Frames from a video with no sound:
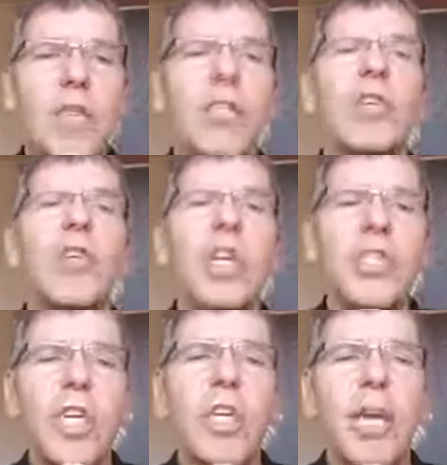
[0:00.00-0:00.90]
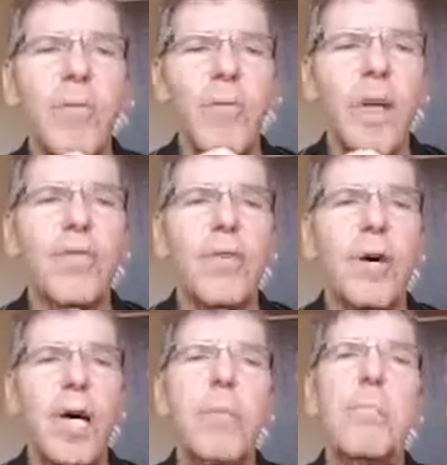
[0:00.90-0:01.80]
Strategic,
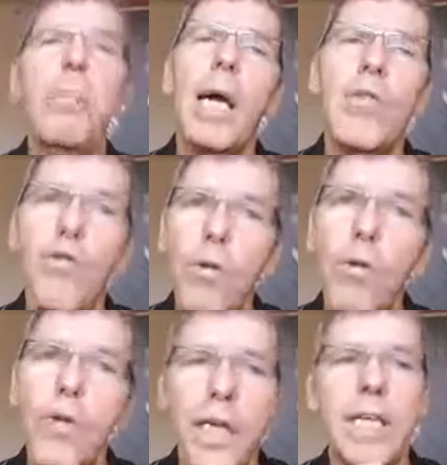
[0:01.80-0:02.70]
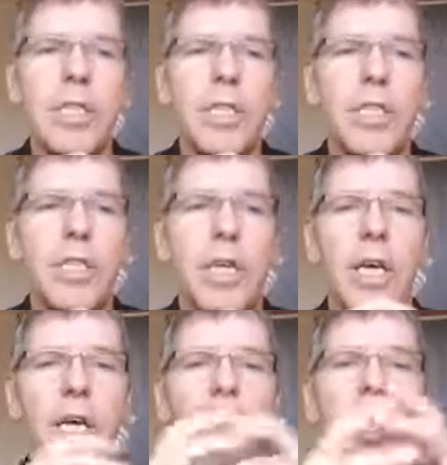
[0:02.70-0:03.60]
impactful connections
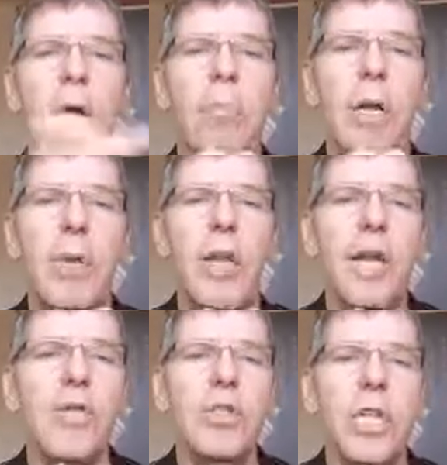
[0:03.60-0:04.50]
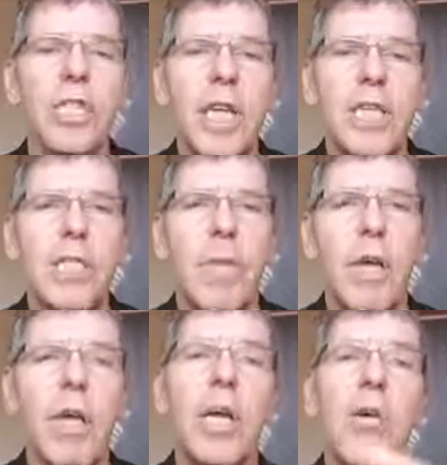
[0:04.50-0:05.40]
in our people lane for success.
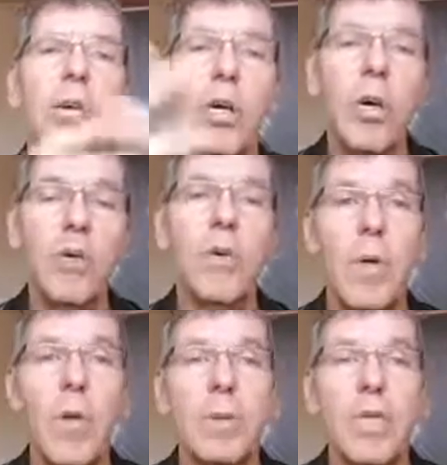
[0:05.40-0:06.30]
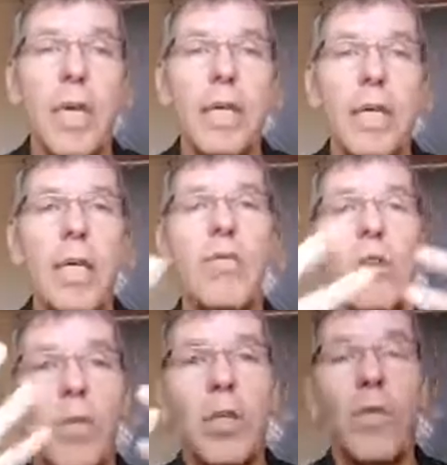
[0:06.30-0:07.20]
Now, you can go to our website,
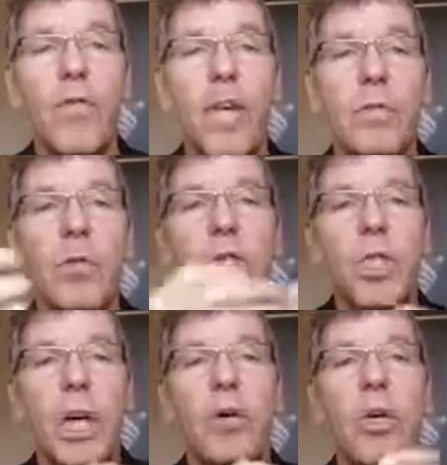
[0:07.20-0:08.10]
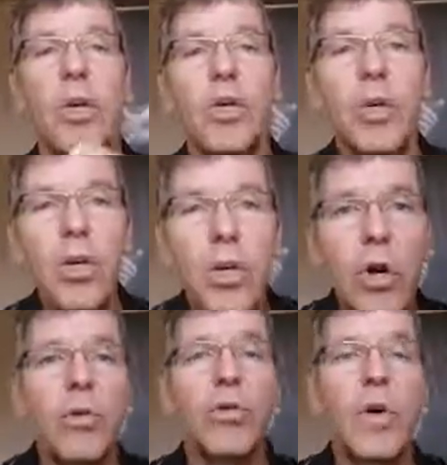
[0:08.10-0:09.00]
even when you're on Facebook just now, you can
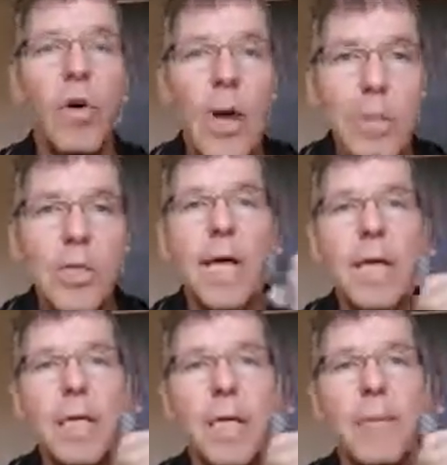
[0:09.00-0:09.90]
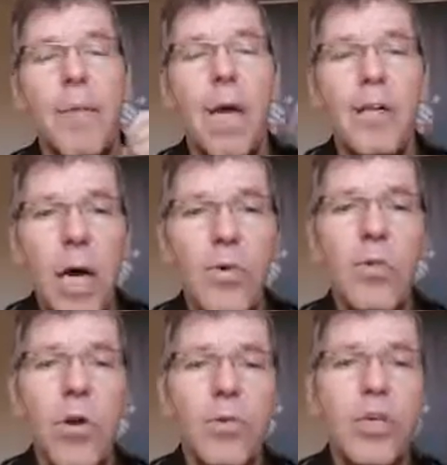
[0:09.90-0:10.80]
go to our website and
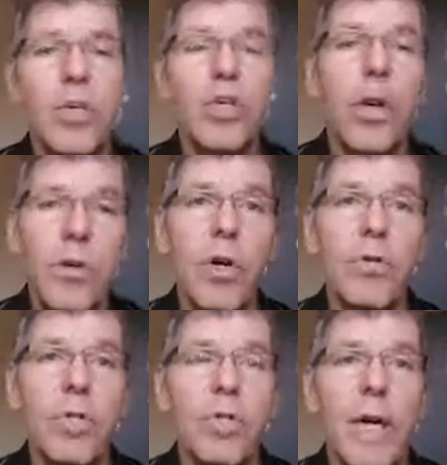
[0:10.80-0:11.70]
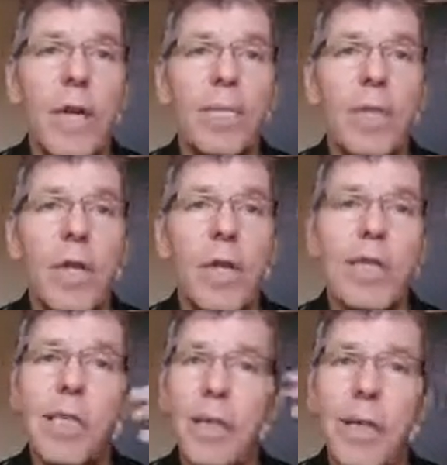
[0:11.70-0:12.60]
download the show notes as well.
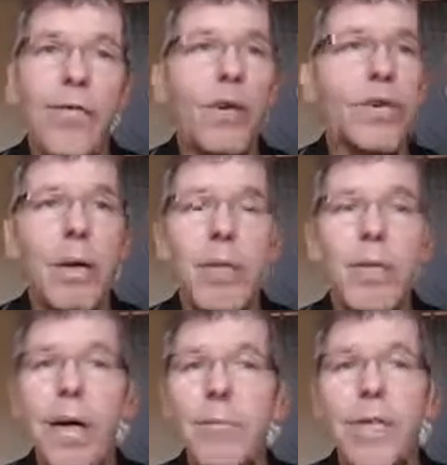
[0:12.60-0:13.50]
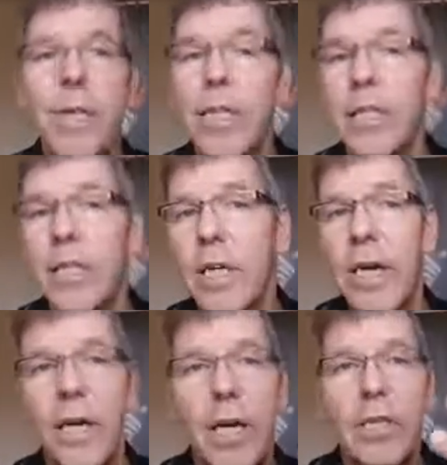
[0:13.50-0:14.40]
See, the first couple of times I did this,
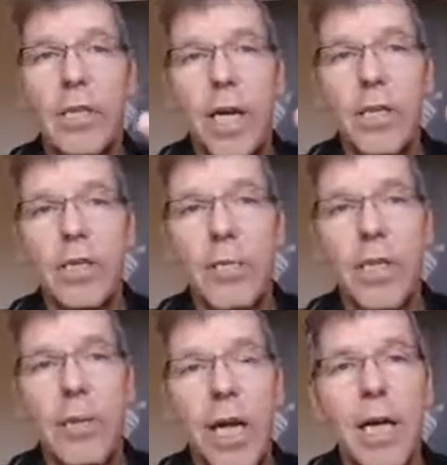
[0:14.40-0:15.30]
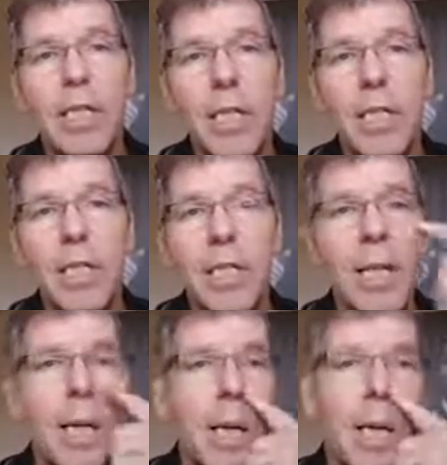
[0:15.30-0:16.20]
I started sometime last season,
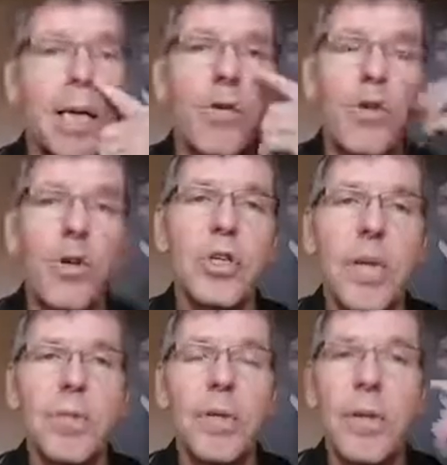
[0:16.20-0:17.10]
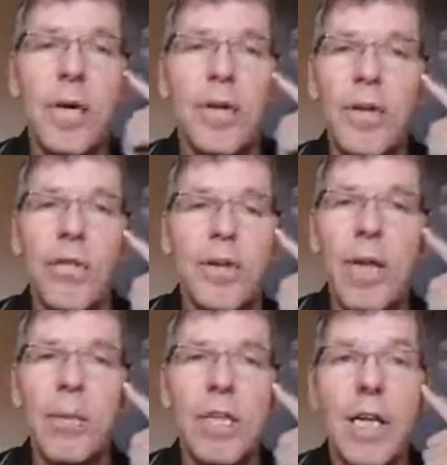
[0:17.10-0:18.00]
and the first
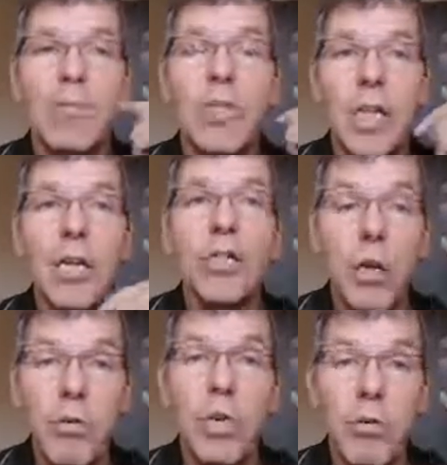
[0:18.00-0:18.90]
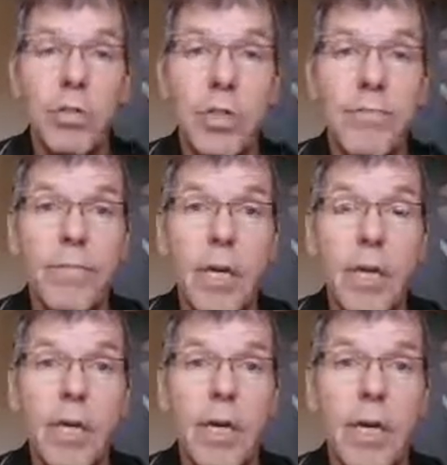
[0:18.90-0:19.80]
couple of times to say show notes,
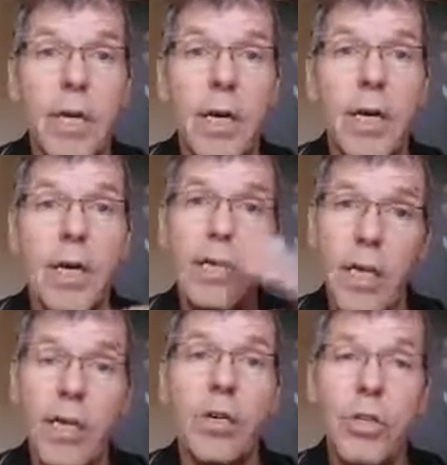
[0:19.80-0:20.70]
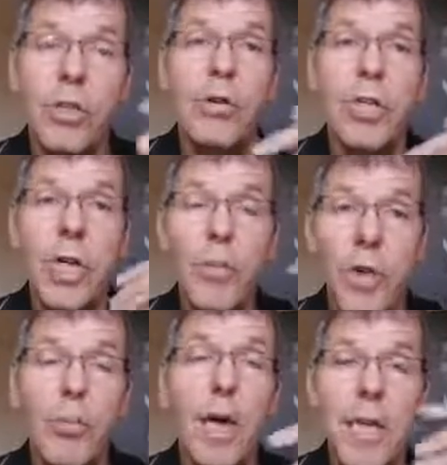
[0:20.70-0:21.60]
it just shows you that
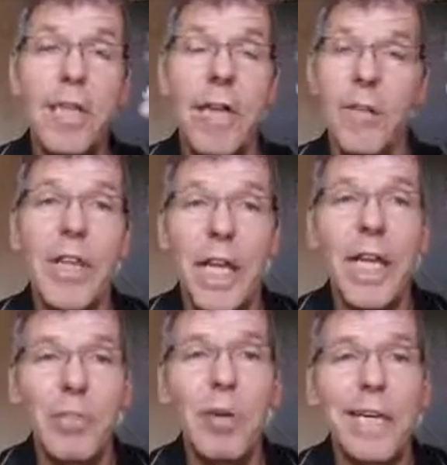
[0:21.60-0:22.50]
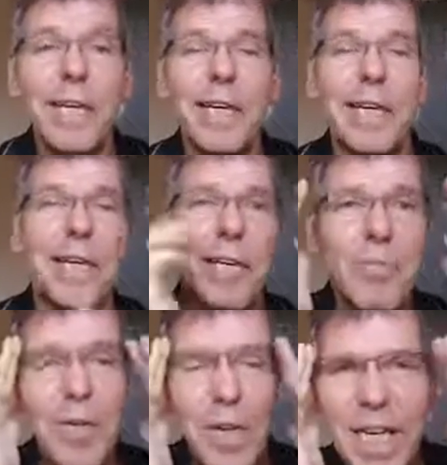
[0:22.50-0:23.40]
with practice everything gets better.
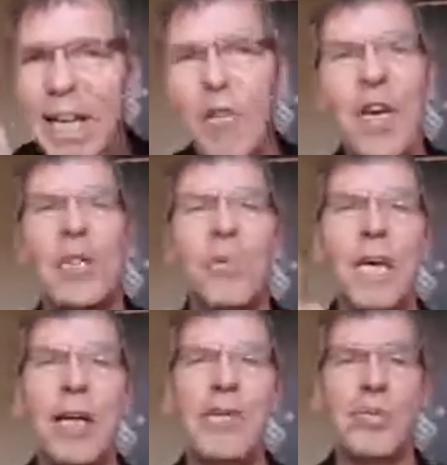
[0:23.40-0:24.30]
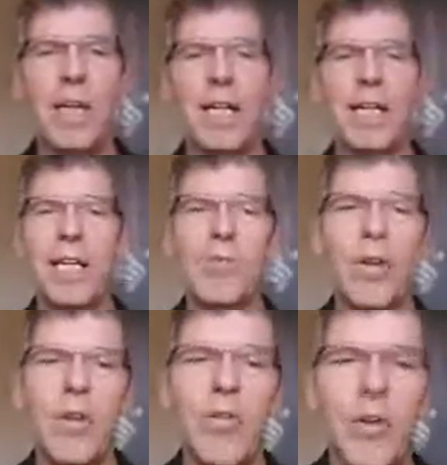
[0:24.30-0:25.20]
But we're here on Facebook now as well, and it's
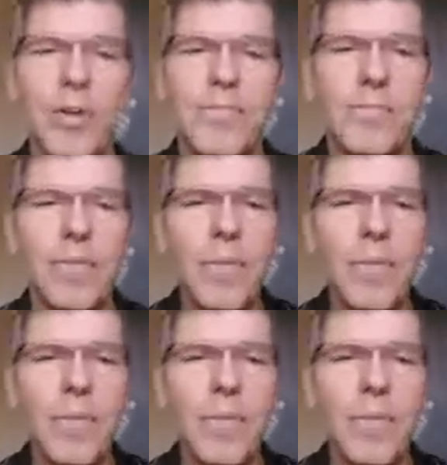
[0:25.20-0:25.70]
wonderful.